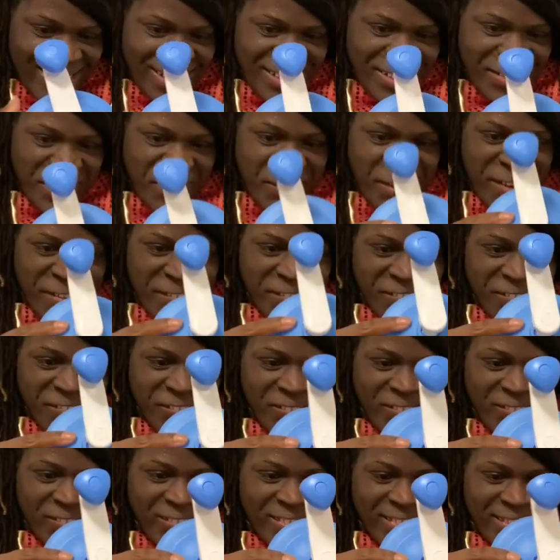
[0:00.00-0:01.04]
Wait.
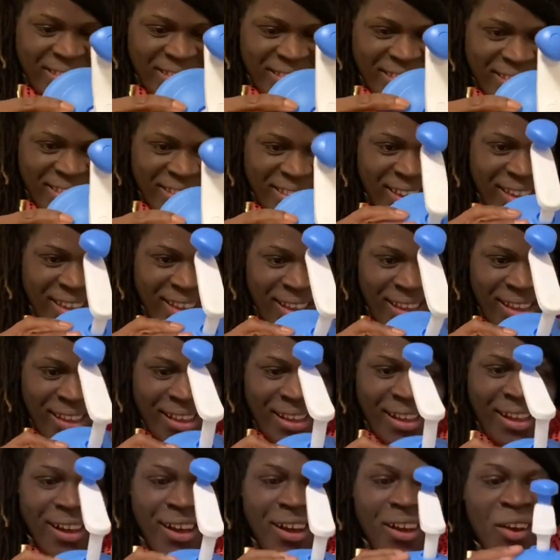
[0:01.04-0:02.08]

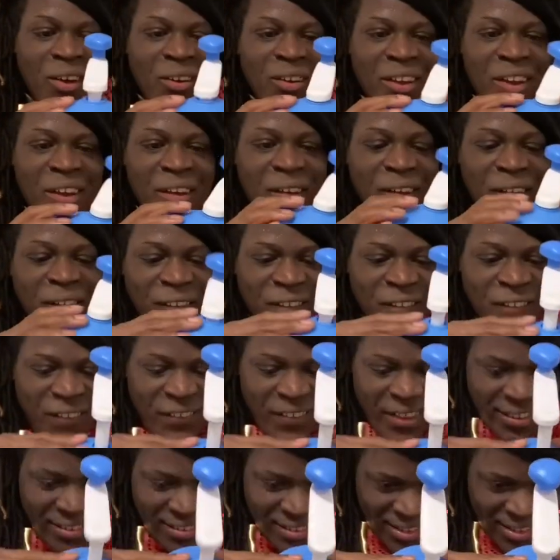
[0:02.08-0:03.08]
Oh no. Let's